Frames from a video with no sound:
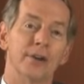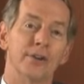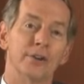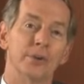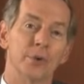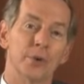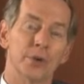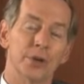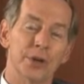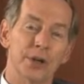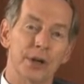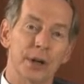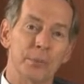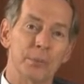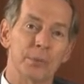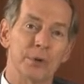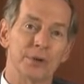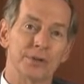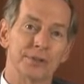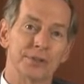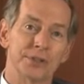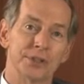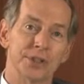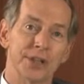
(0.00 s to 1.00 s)
through a
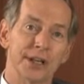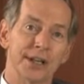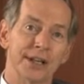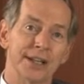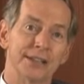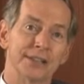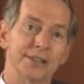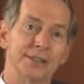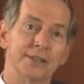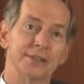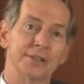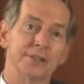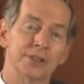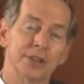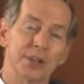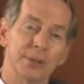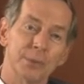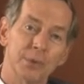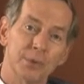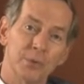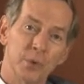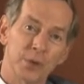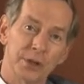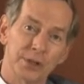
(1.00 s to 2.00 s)
number of studies,
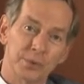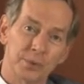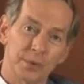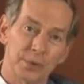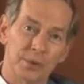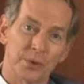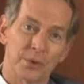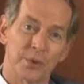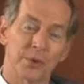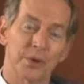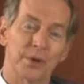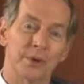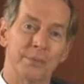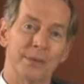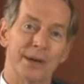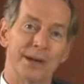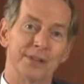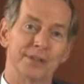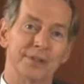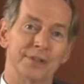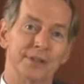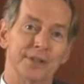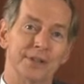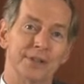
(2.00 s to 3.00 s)
some of which were ordered
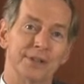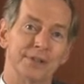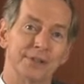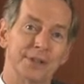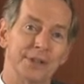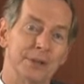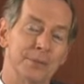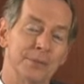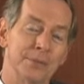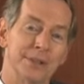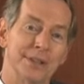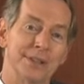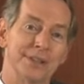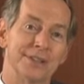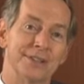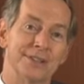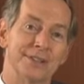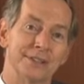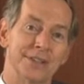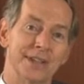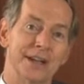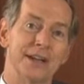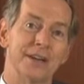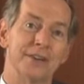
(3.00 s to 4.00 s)
by the federal government
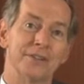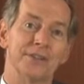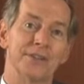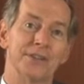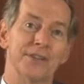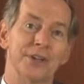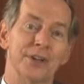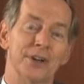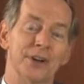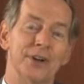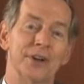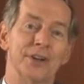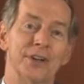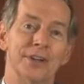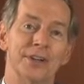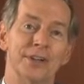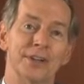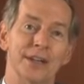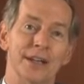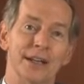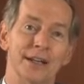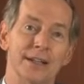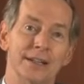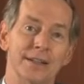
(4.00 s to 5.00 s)
itself in the earlier
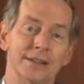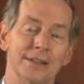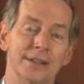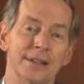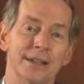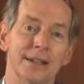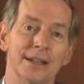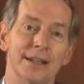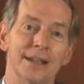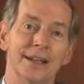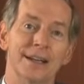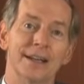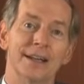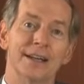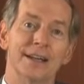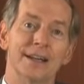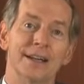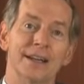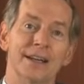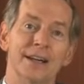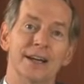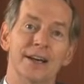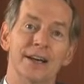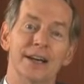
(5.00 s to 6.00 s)
days,
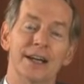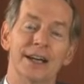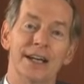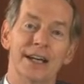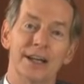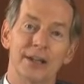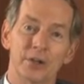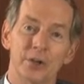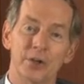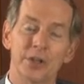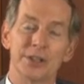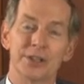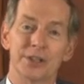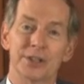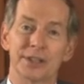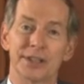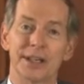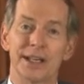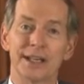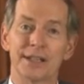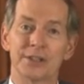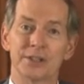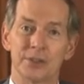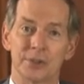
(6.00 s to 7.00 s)
increases
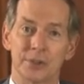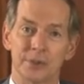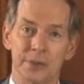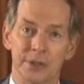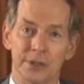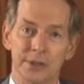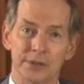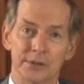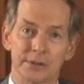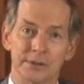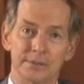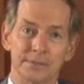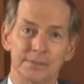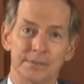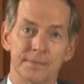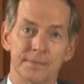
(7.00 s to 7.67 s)
cancer risk.